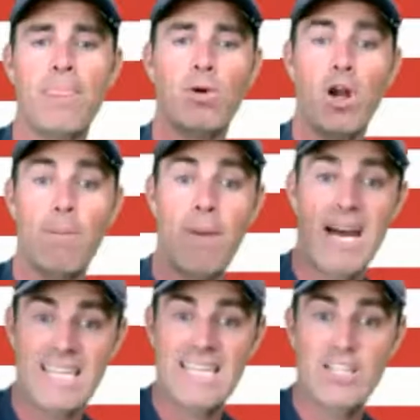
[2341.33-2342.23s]
when our
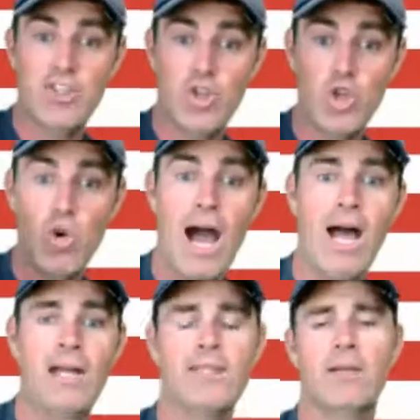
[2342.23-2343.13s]
body gets too
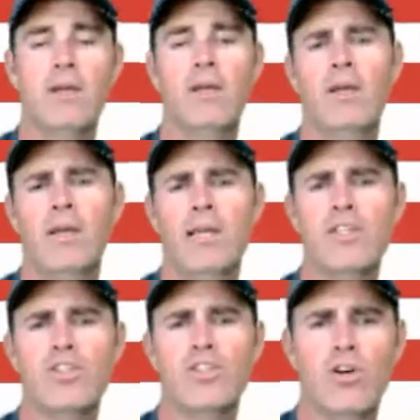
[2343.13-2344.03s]
hot.
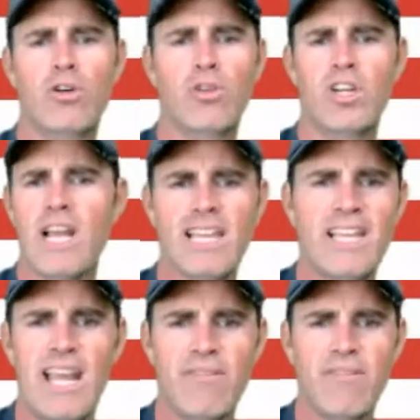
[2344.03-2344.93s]
And so you're not
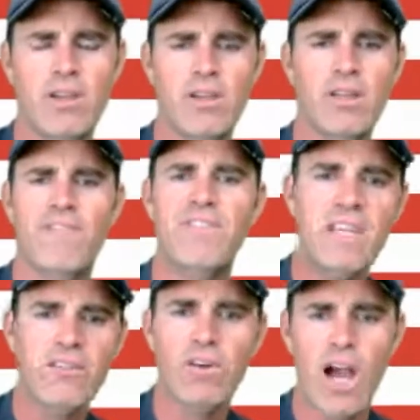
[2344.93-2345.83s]
going to have the
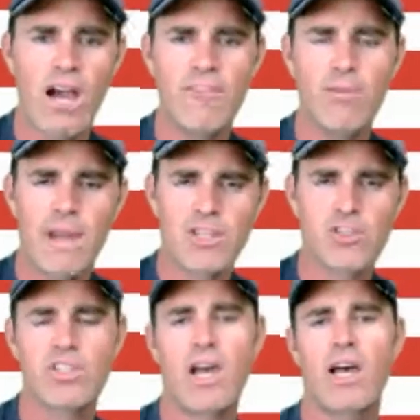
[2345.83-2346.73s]
fever hot
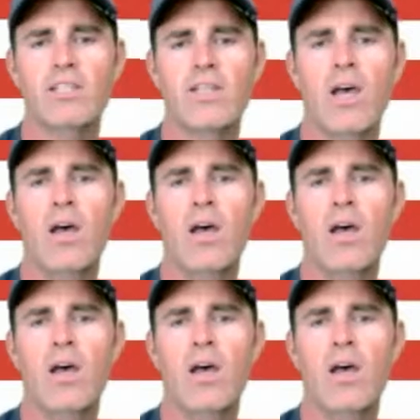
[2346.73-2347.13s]
size.